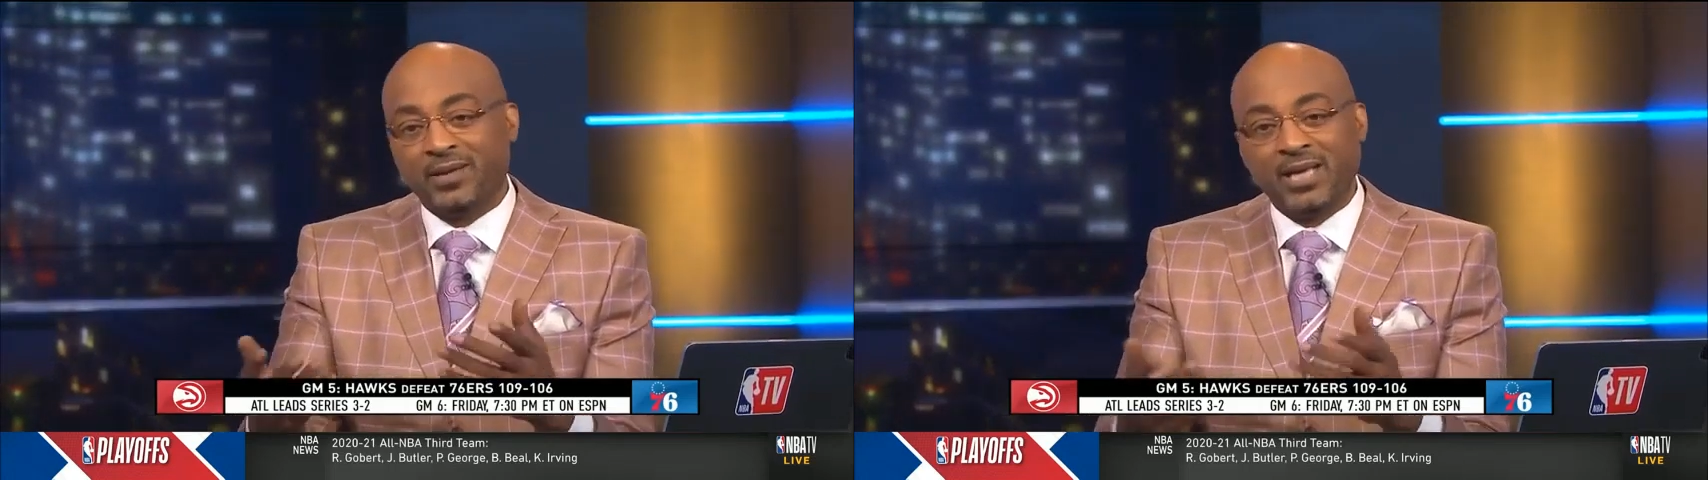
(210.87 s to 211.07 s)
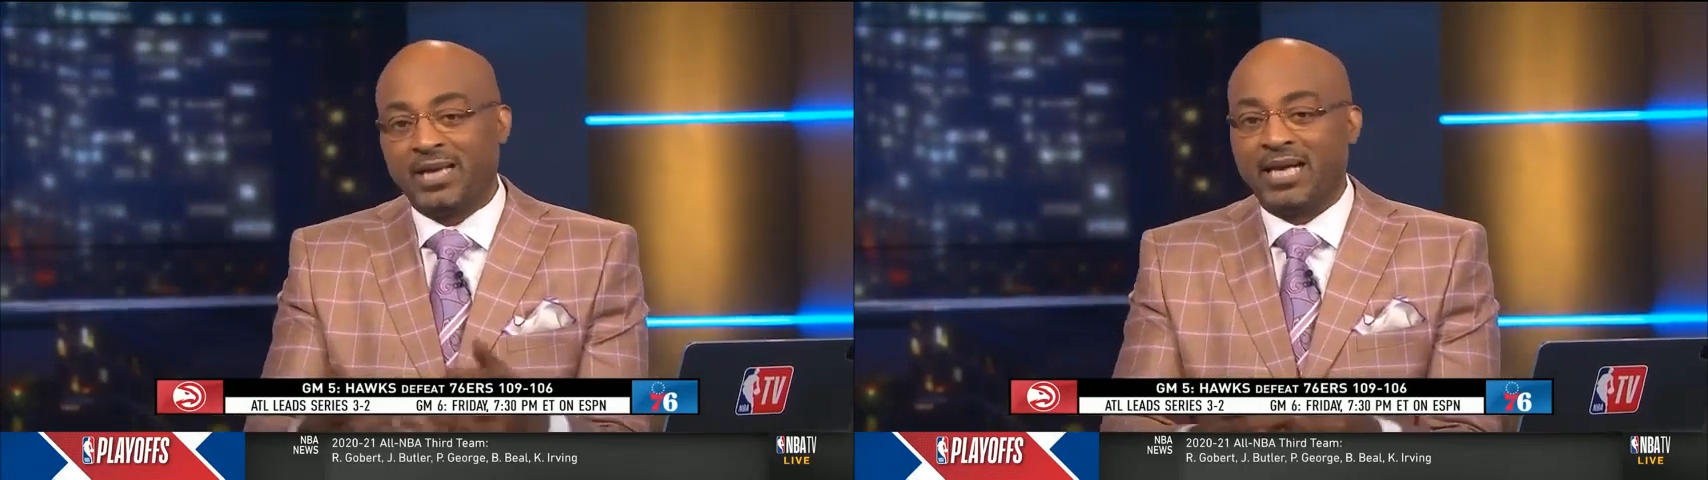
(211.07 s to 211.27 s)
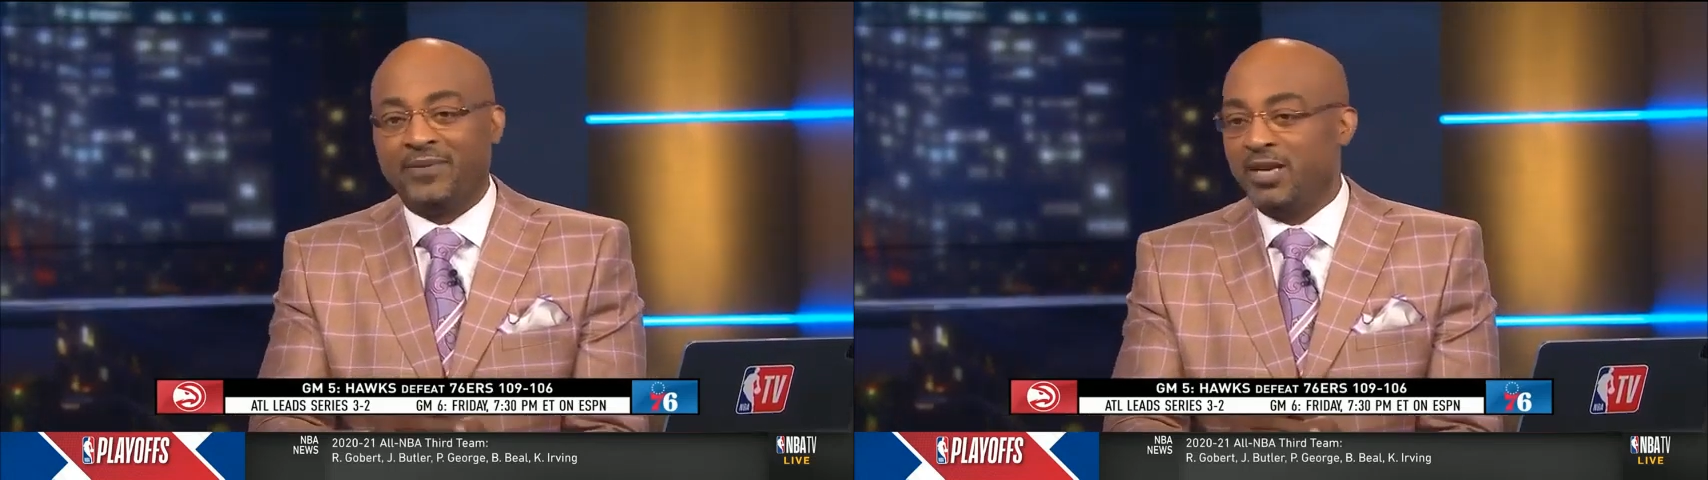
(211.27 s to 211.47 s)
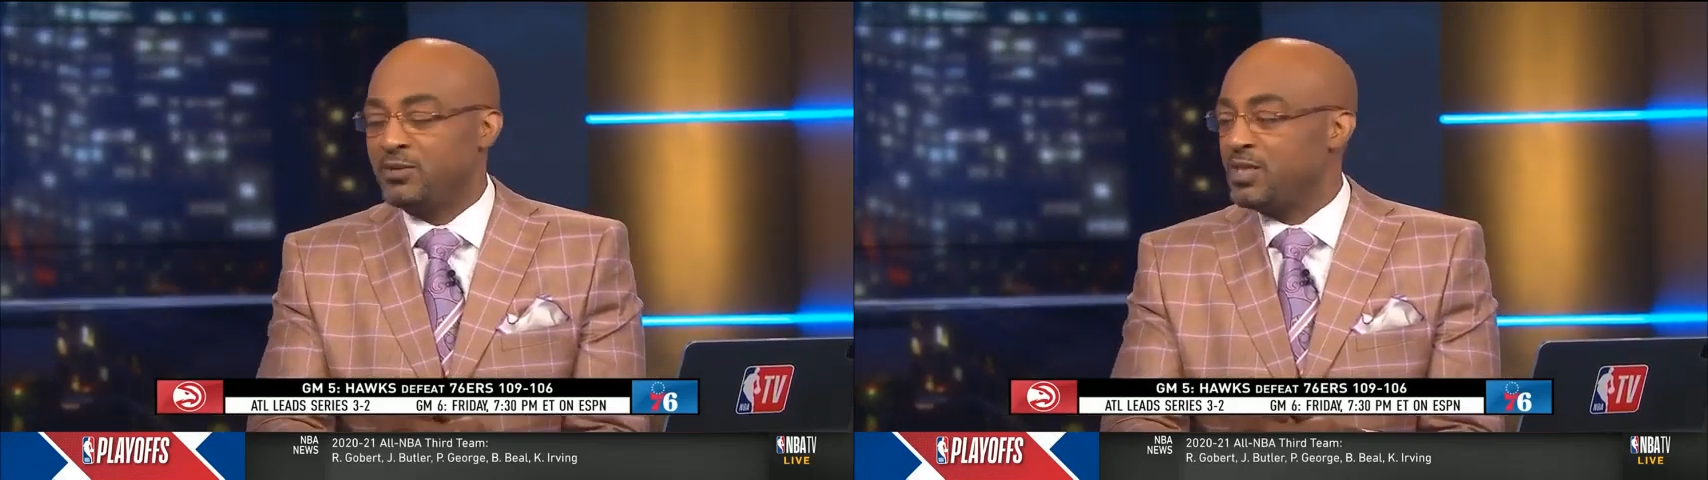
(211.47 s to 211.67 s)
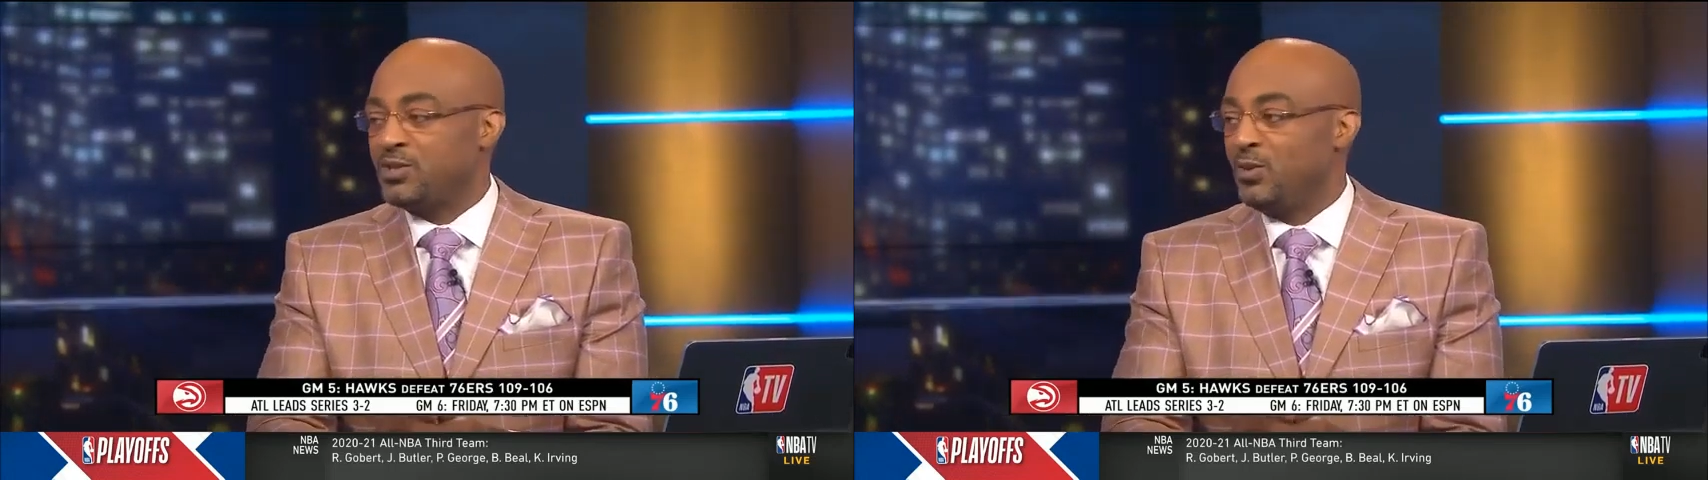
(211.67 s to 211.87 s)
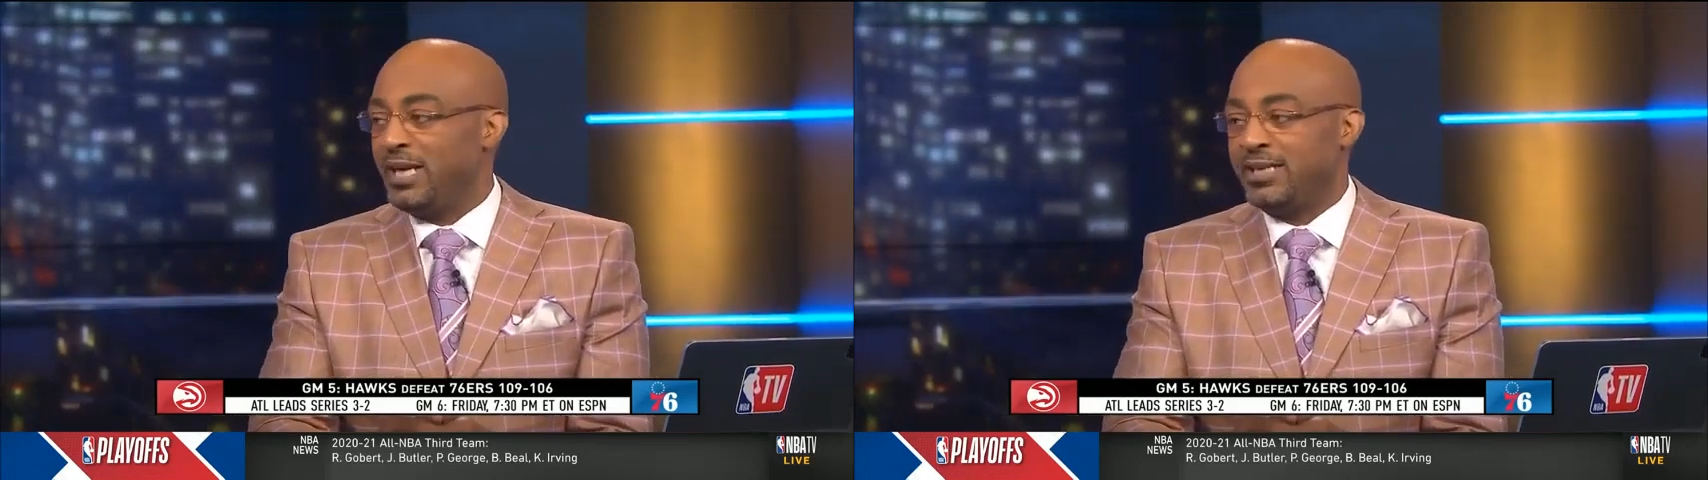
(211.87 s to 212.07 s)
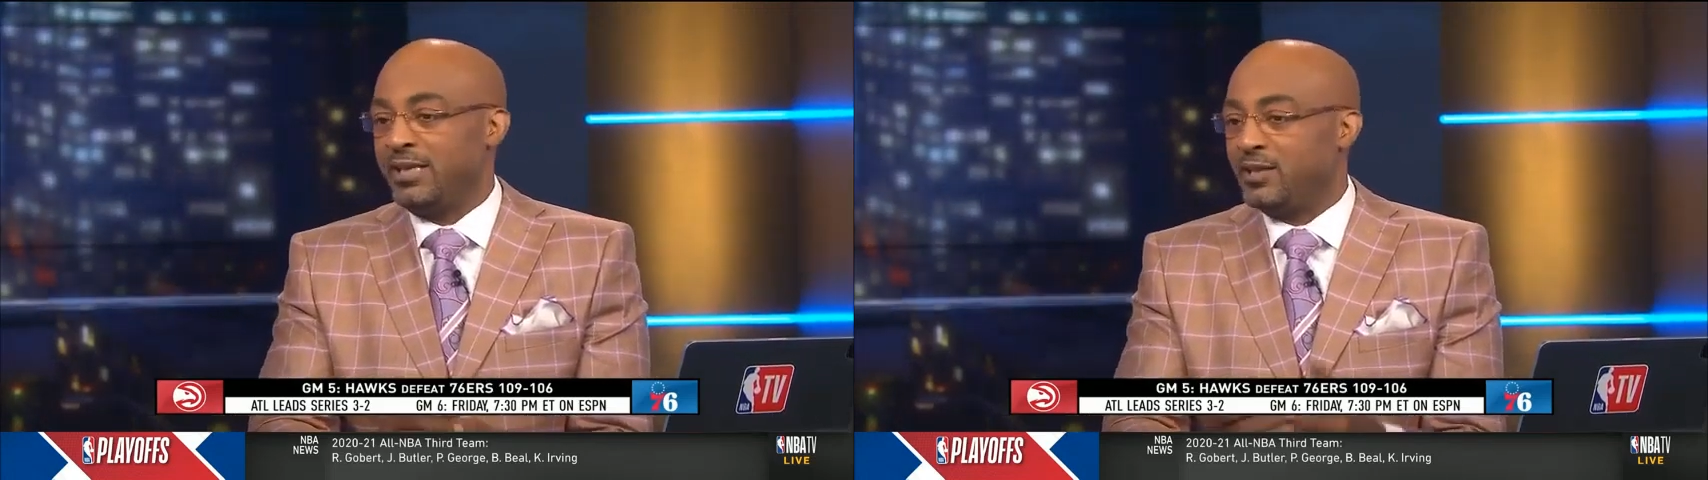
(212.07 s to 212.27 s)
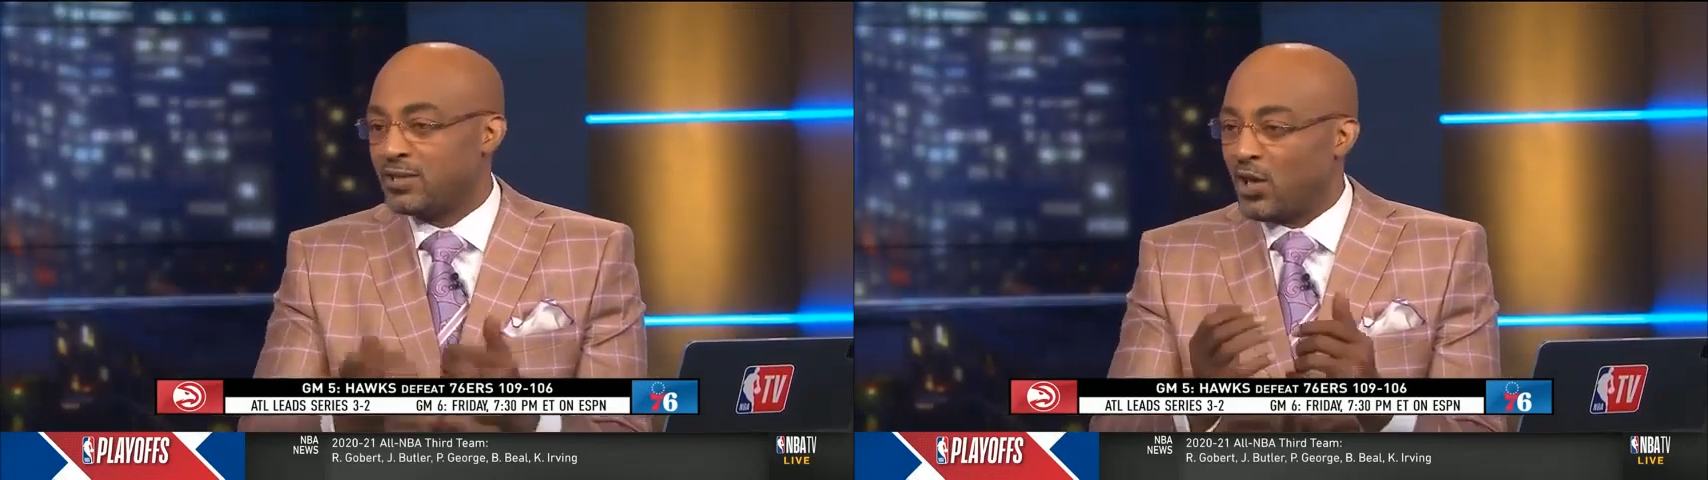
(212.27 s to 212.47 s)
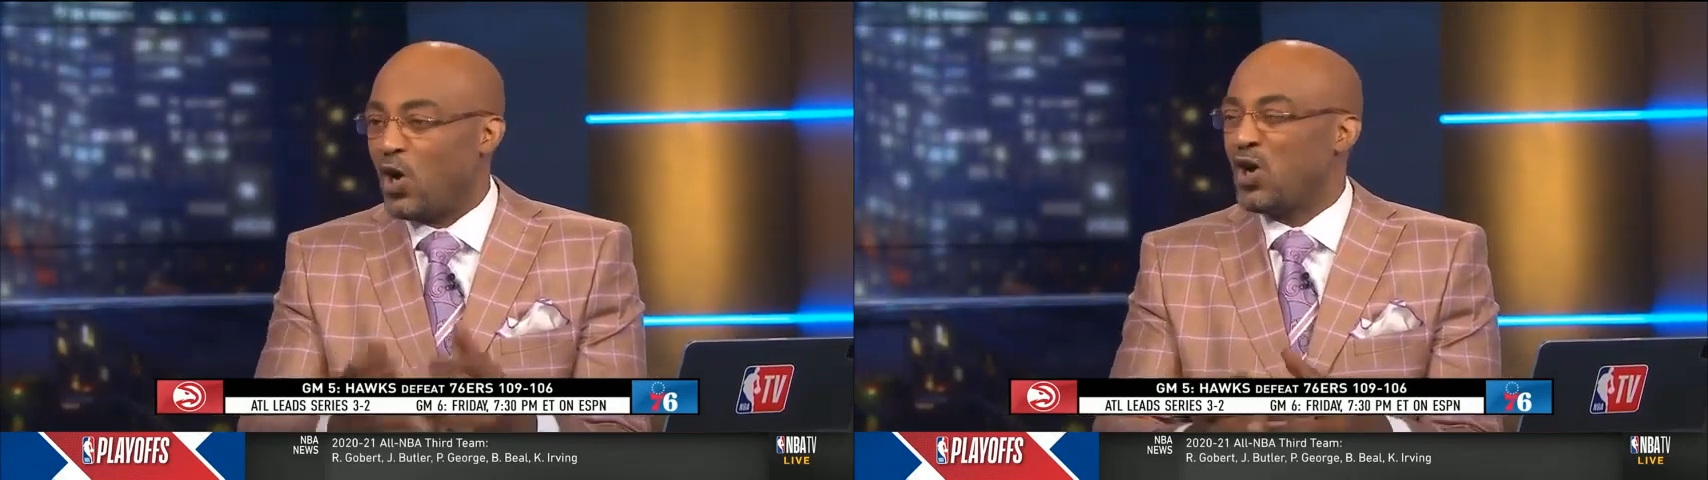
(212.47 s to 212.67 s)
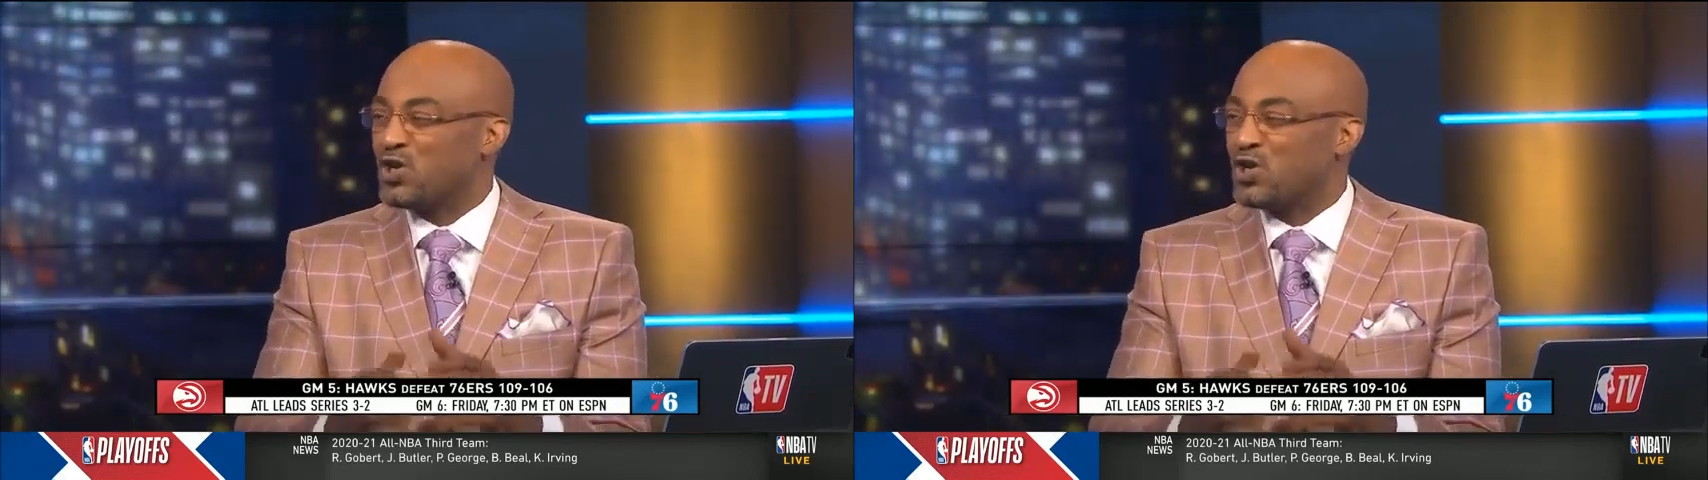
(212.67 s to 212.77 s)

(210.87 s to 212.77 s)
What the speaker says: And I think it was just too late then because the Hawks